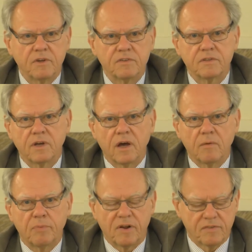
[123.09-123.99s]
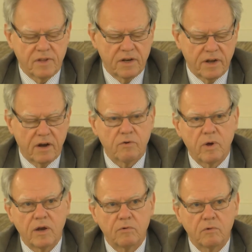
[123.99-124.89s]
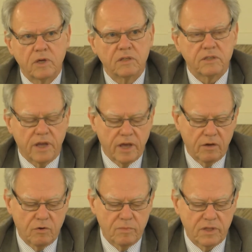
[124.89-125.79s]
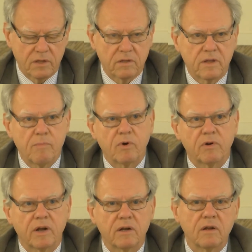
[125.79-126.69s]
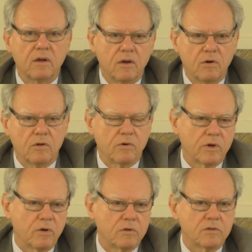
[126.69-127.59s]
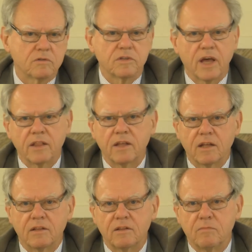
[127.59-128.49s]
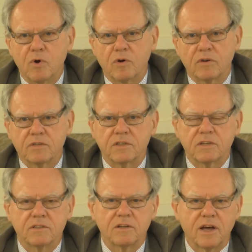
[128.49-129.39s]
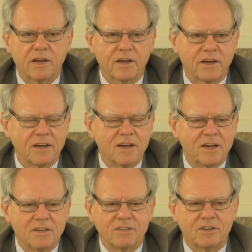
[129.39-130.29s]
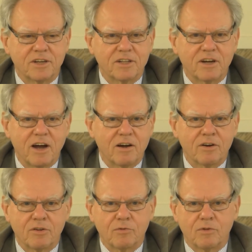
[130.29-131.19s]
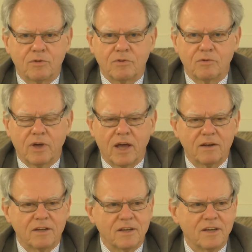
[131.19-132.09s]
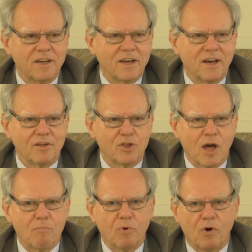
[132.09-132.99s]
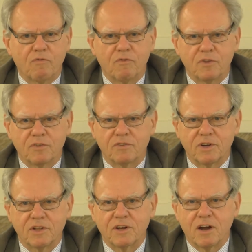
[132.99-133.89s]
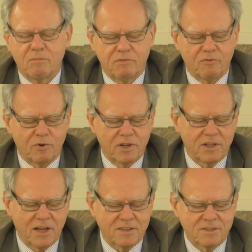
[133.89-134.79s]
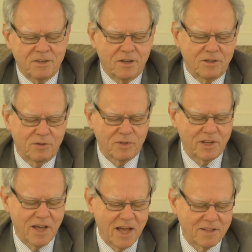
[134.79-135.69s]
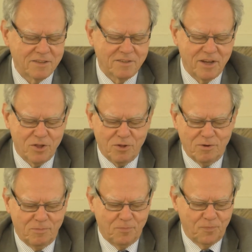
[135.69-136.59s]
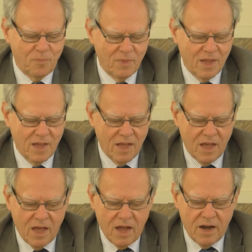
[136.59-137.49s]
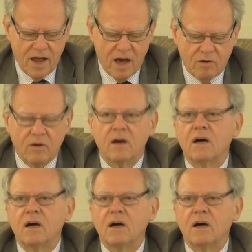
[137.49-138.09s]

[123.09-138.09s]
with President Erdogan, who is a committed Democrat, although he also said that democracy is like a streetcar. You can jump off the streetcar before it gets to the end station. Now,